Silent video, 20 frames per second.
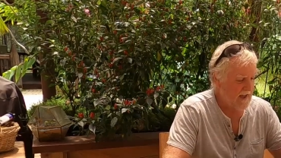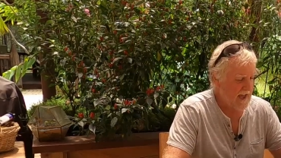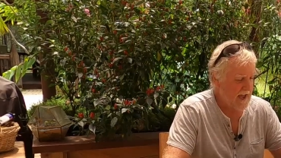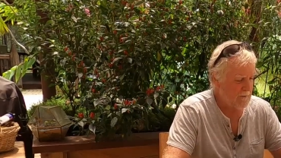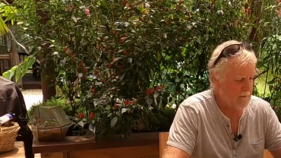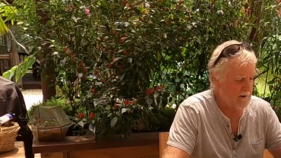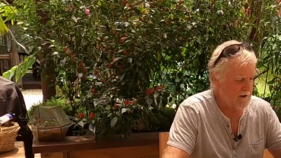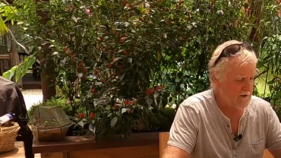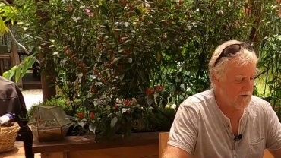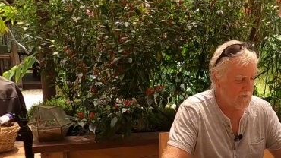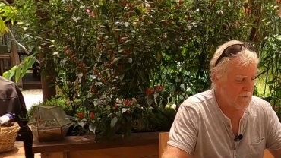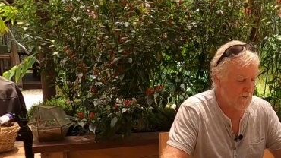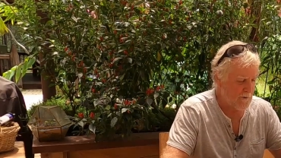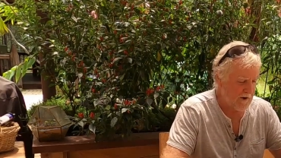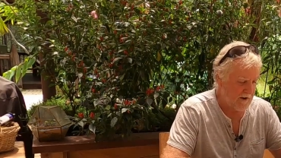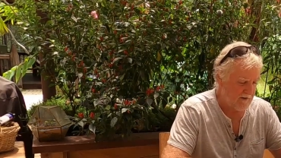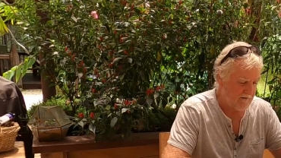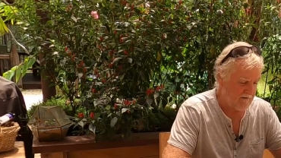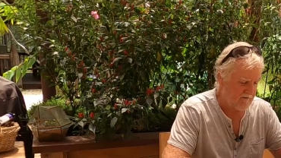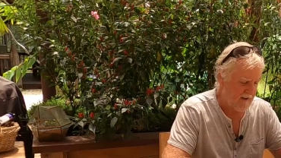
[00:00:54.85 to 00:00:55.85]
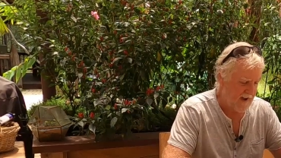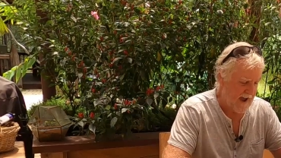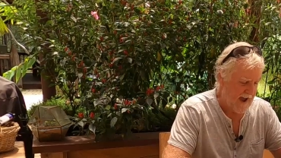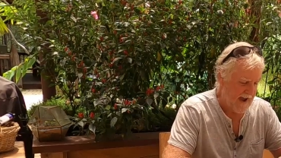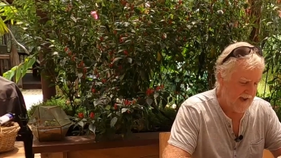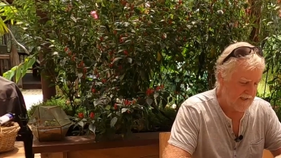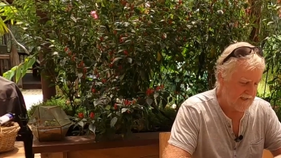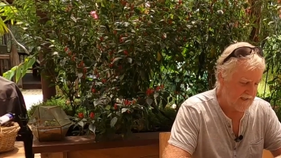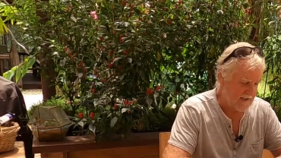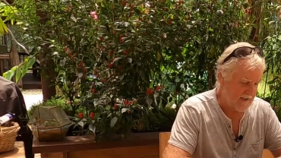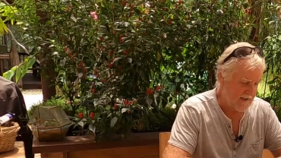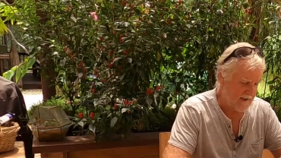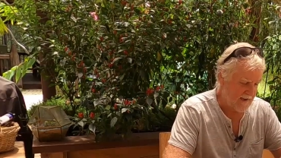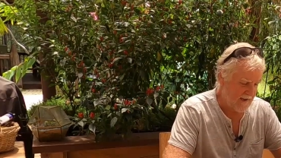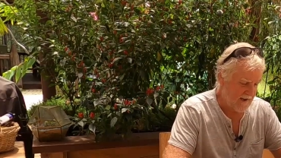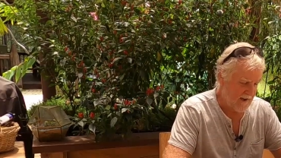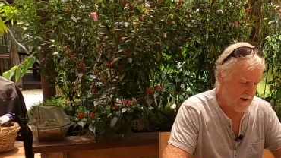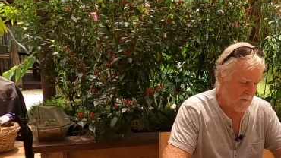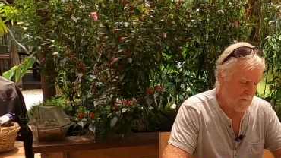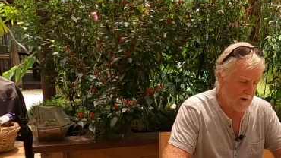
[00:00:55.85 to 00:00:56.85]
And we learned real fast
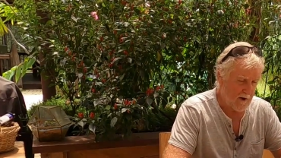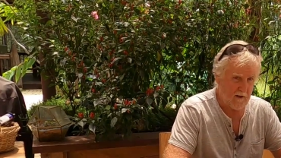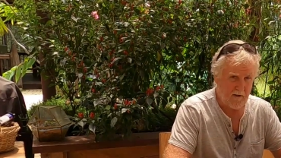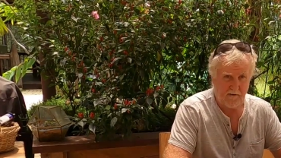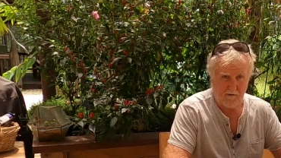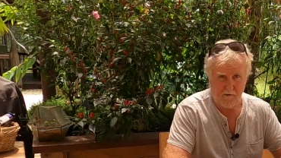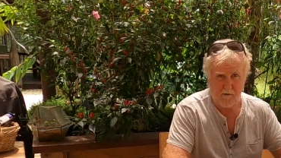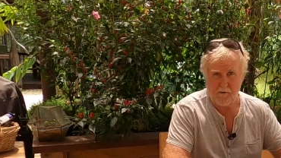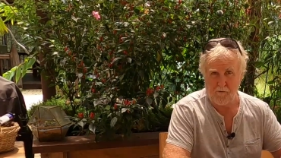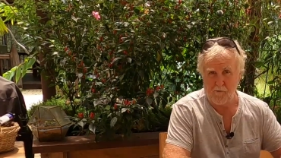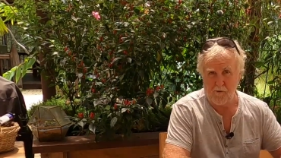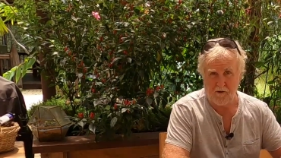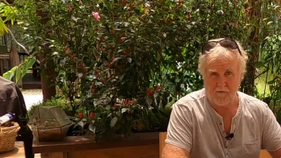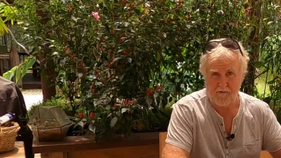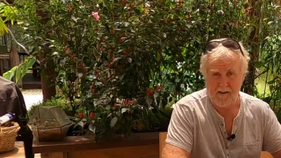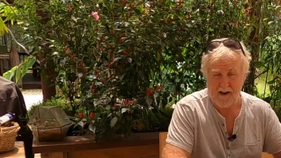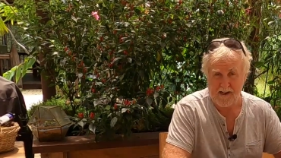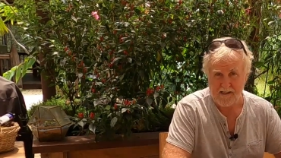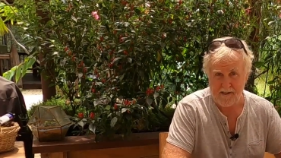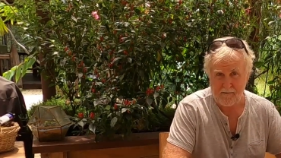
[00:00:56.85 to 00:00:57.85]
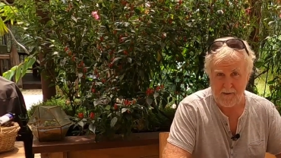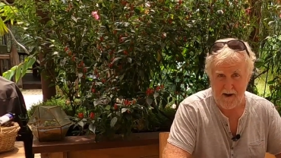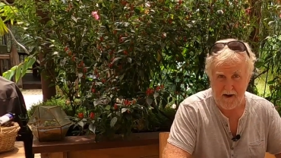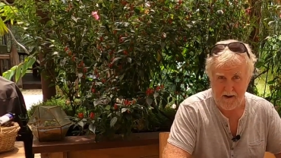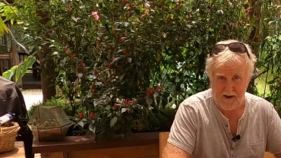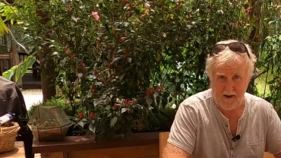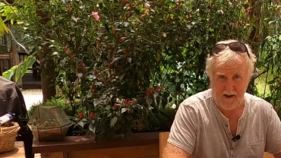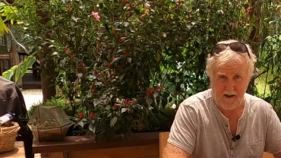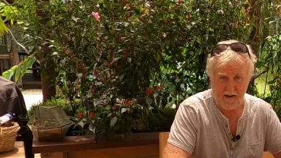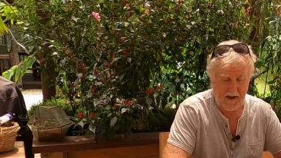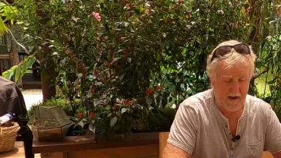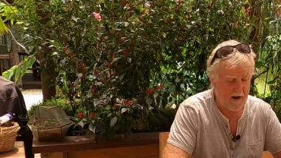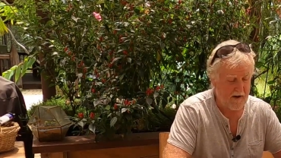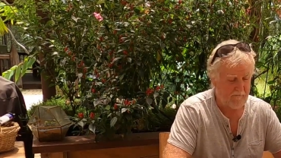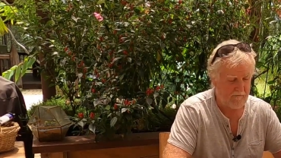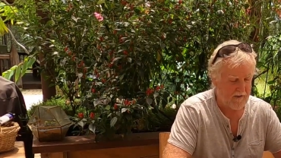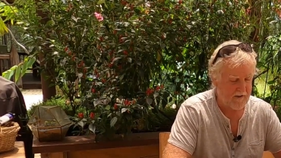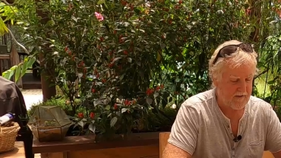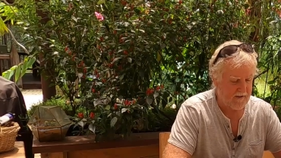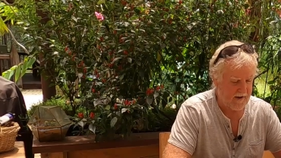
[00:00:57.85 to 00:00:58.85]
about
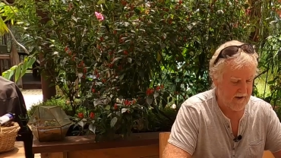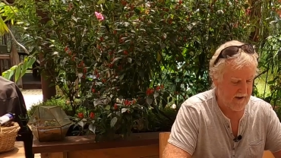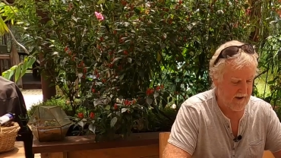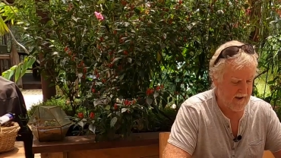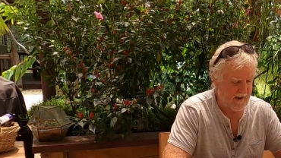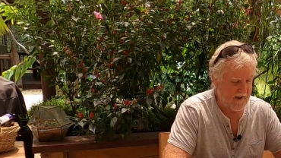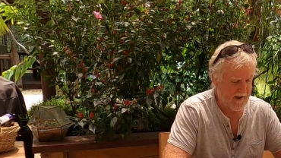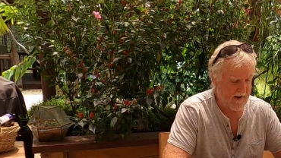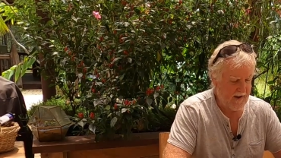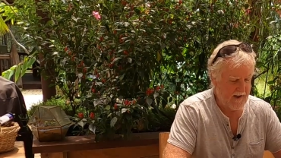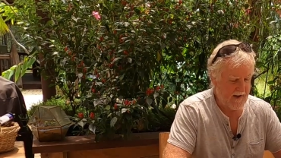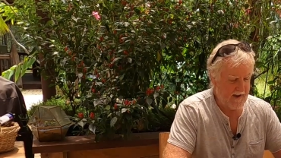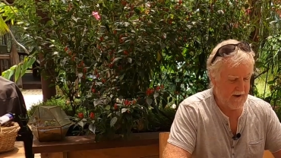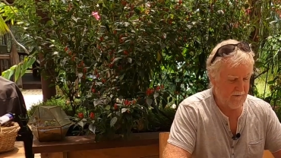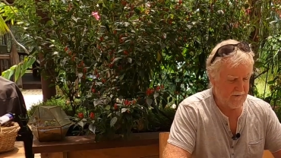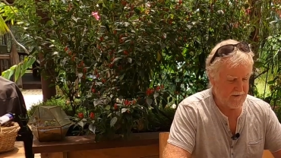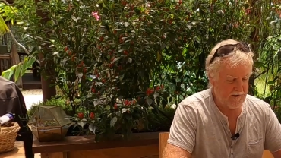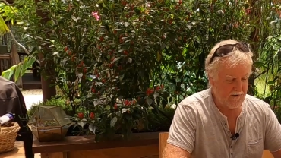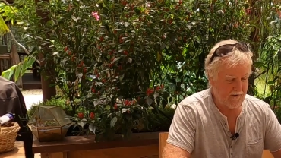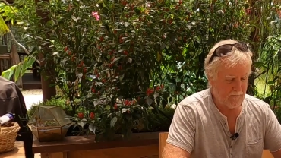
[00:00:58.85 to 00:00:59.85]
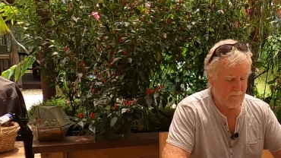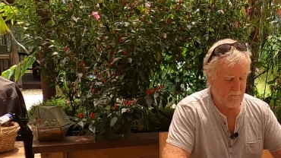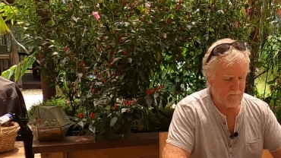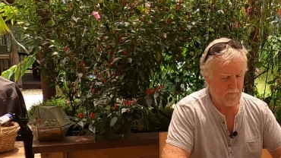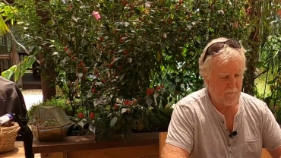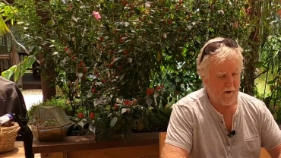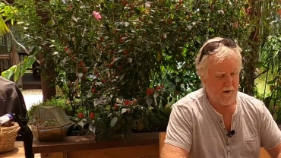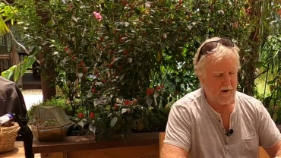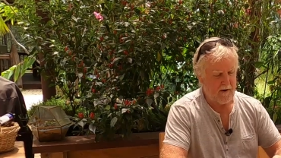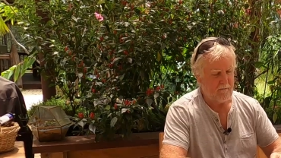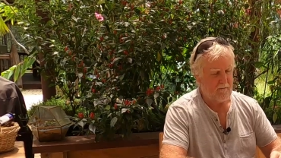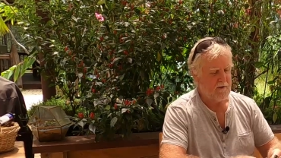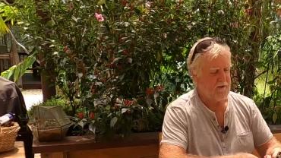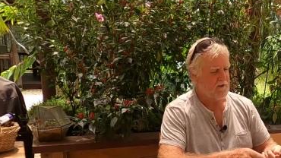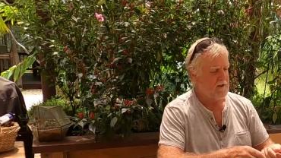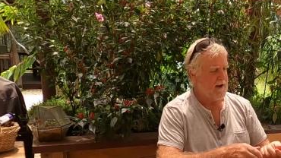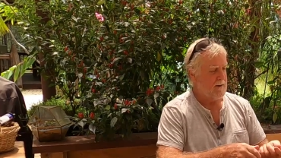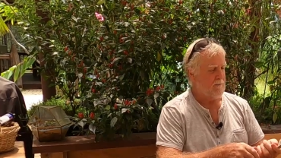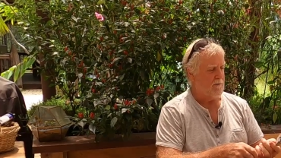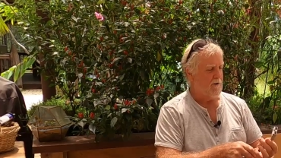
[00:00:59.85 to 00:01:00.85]
everything. It was a pretty
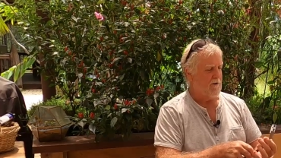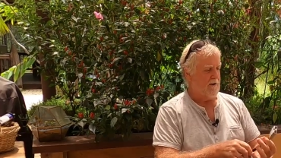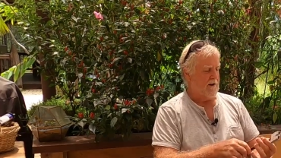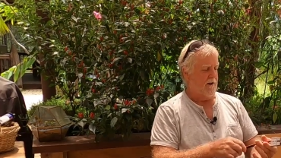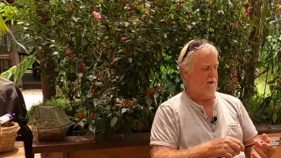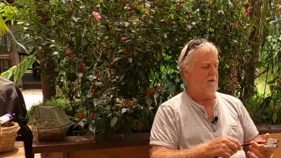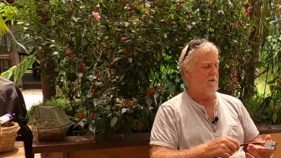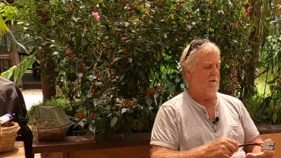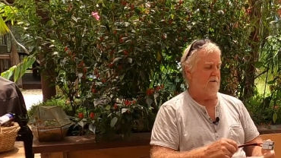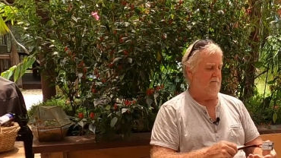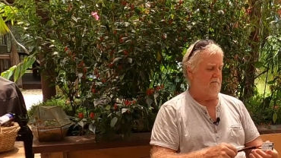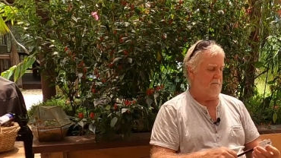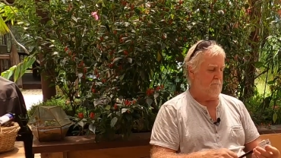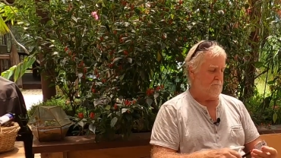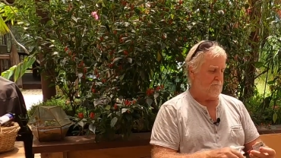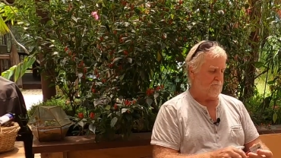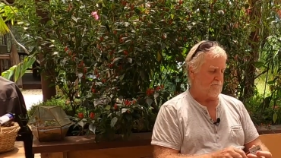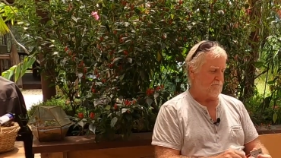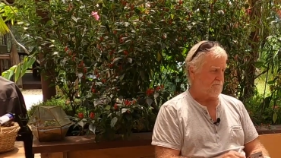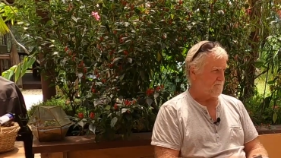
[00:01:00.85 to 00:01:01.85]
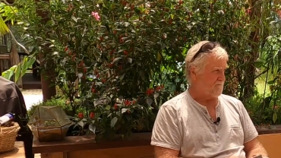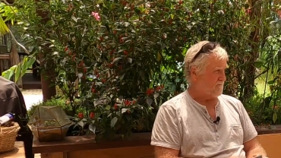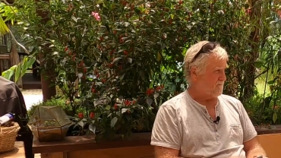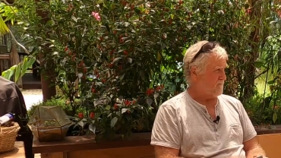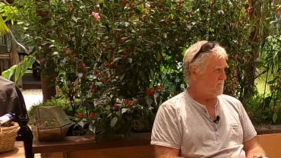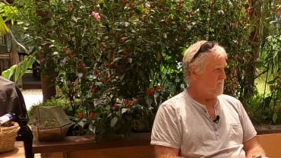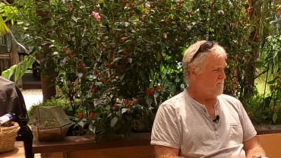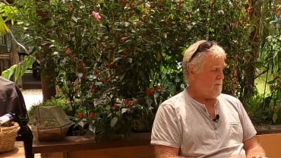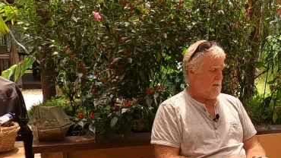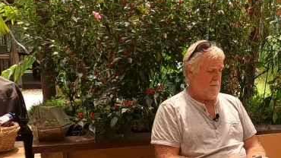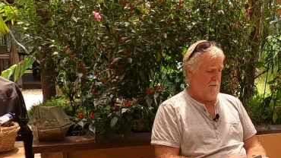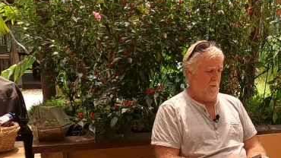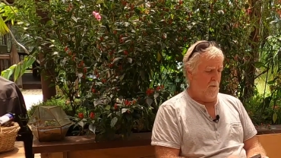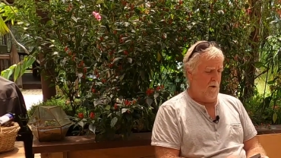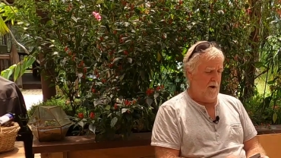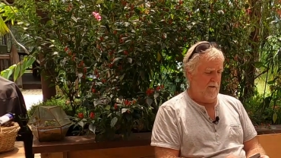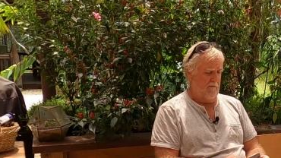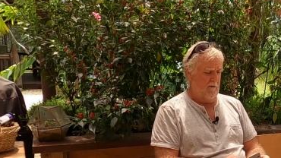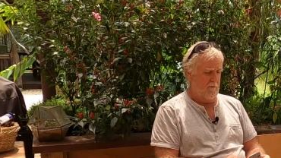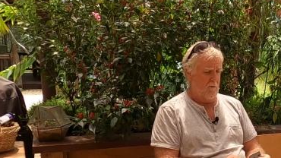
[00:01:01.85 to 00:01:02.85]
steep learning curve. But
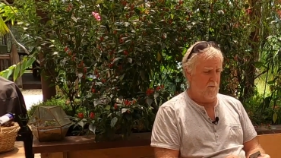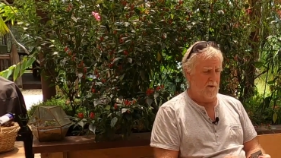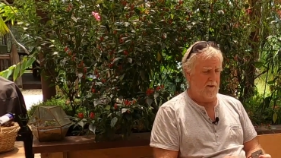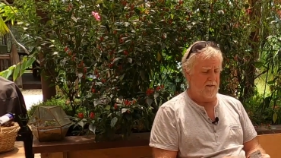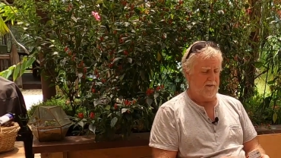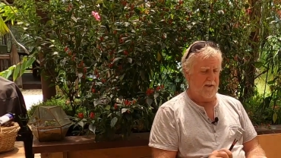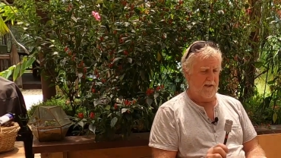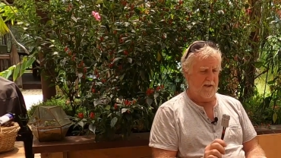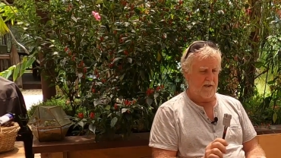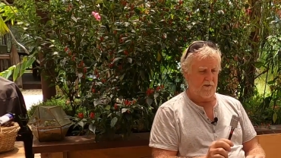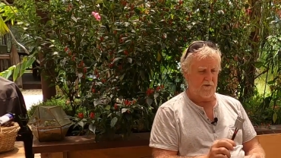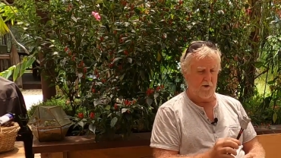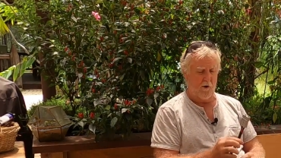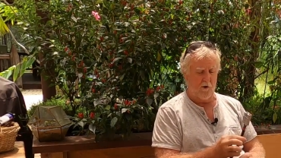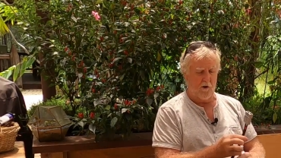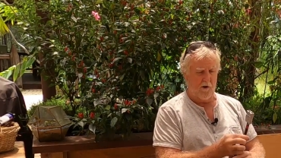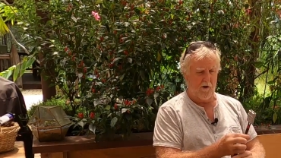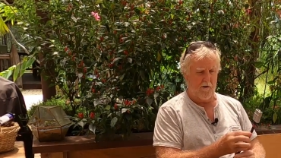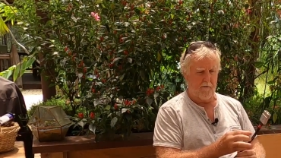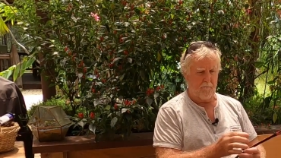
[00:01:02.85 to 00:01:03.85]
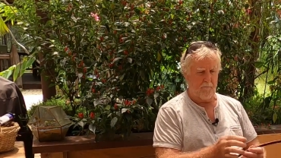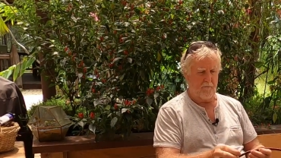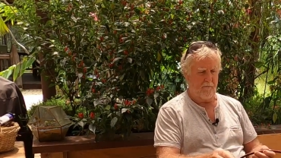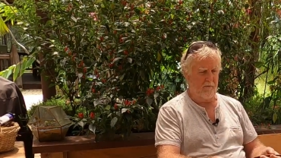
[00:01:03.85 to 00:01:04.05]
one of them was solar.